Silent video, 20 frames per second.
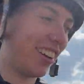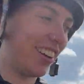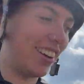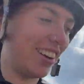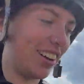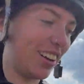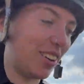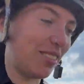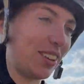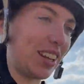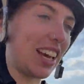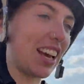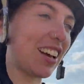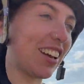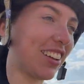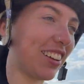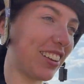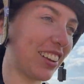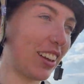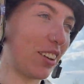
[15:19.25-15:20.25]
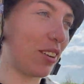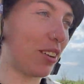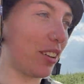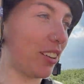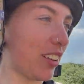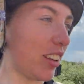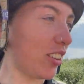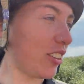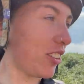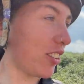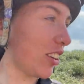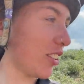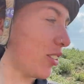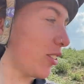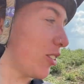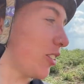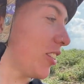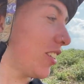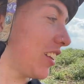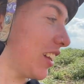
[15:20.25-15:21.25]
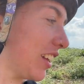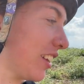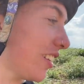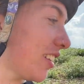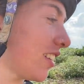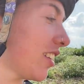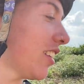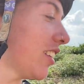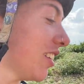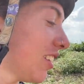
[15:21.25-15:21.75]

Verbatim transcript: Uh, but yeah, they were such good horses.